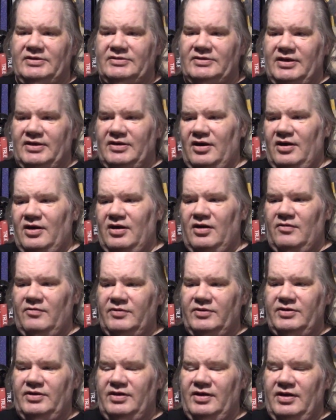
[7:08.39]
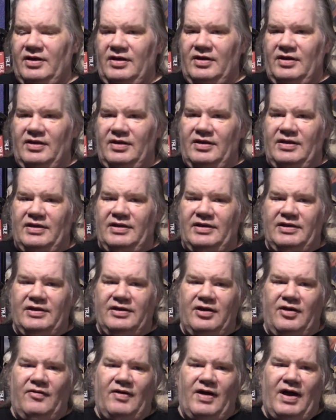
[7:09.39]
It's like, oh, we're, you
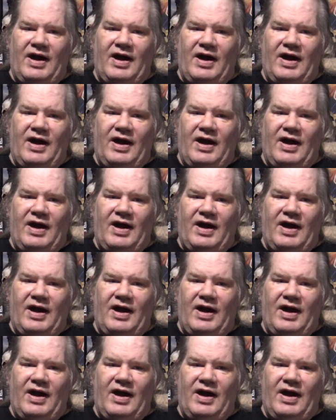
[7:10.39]
know,